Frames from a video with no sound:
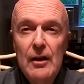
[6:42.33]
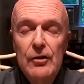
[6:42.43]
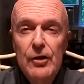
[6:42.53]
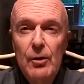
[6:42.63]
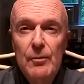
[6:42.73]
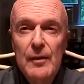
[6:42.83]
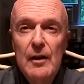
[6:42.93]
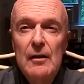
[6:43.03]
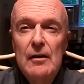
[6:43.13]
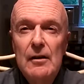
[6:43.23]
So
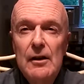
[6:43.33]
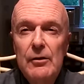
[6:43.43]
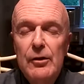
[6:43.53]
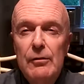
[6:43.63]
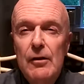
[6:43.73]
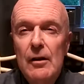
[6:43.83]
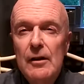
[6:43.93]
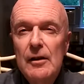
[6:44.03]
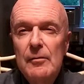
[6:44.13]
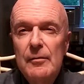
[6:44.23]
the leaves are
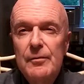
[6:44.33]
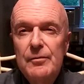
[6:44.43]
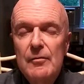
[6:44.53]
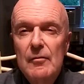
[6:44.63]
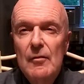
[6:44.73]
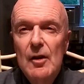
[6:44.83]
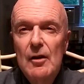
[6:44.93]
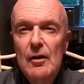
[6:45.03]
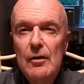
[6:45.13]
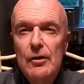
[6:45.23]
falling.
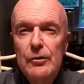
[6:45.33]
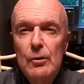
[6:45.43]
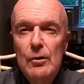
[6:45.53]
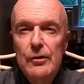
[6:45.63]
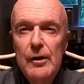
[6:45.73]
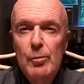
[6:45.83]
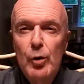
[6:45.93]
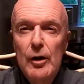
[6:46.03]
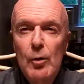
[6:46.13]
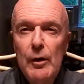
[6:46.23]
The squirrels are
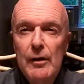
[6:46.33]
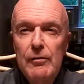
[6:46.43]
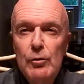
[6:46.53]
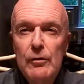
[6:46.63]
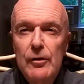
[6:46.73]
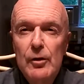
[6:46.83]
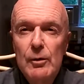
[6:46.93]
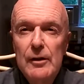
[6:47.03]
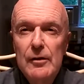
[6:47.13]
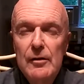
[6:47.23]
putting away food for the
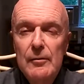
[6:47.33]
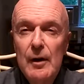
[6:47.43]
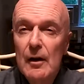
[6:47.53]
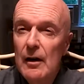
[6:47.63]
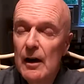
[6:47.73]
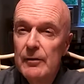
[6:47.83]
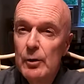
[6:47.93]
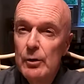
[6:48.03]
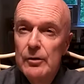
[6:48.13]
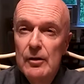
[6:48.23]
winter. I've
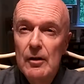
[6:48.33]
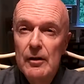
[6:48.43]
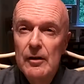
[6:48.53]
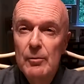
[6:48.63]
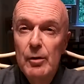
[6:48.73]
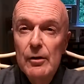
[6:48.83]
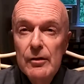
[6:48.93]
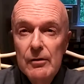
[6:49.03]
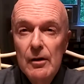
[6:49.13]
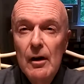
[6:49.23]
noticed a lot of the birds
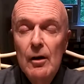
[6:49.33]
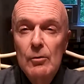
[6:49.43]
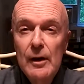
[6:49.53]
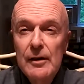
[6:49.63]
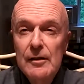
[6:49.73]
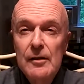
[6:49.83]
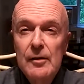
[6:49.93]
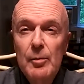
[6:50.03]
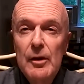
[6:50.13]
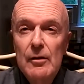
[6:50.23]
have already
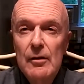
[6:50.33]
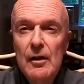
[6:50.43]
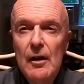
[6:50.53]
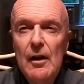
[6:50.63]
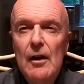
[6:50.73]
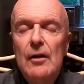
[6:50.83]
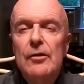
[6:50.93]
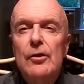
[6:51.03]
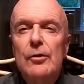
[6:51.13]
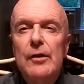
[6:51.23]
disappeared.
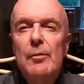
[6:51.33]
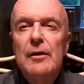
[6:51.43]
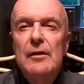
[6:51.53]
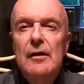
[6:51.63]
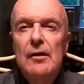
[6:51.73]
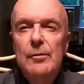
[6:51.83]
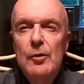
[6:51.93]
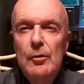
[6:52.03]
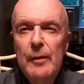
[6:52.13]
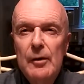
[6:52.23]
So something tells me
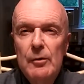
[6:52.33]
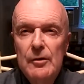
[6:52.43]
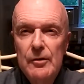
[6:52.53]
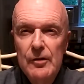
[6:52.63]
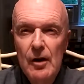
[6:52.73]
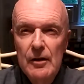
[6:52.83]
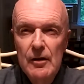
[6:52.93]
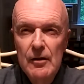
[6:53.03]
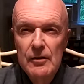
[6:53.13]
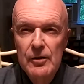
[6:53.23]
Old Man Winter's knocking
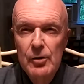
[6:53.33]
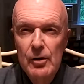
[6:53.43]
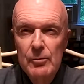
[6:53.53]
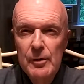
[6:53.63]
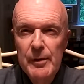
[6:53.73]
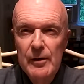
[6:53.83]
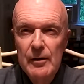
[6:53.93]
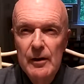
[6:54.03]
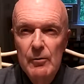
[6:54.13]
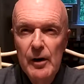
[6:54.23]
on the door, and we better
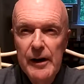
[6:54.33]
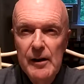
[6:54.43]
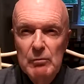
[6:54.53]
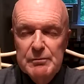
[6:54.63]
get ready.